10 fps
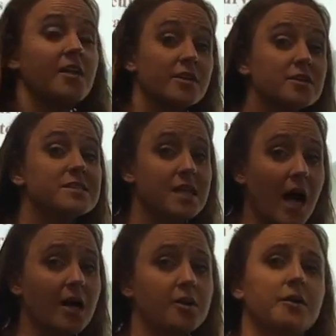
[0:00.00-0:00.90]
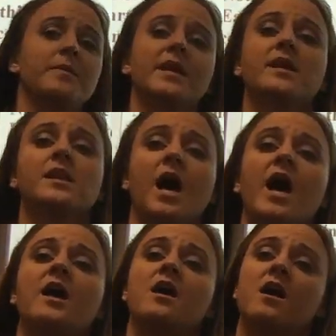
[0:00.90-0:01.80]
there's not going to be a
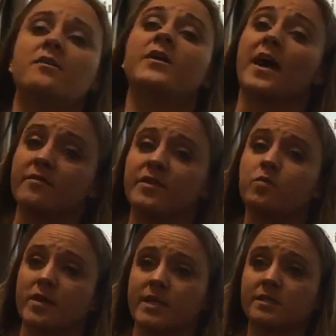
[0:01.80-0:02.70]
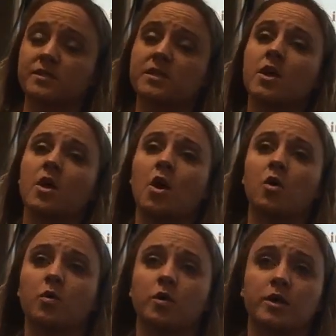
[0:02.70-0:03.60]
lot of heavy winds
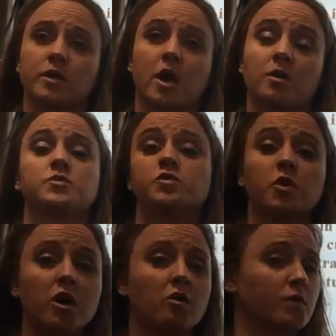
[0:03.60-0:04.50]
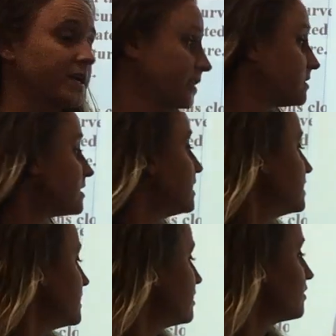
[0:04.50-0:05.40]
or strong winds
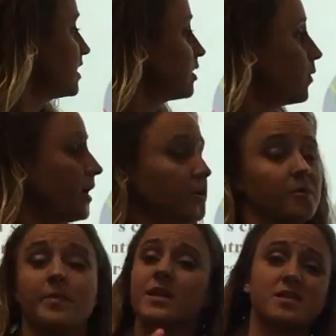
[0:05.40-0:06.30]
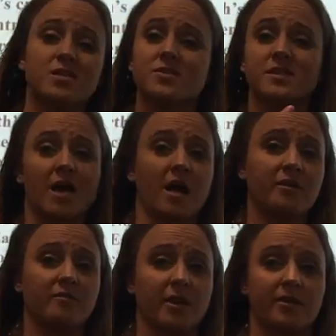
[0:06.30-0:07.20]
near the equator because there's not
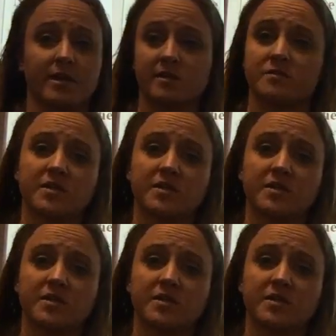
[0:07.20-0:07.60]
a variance of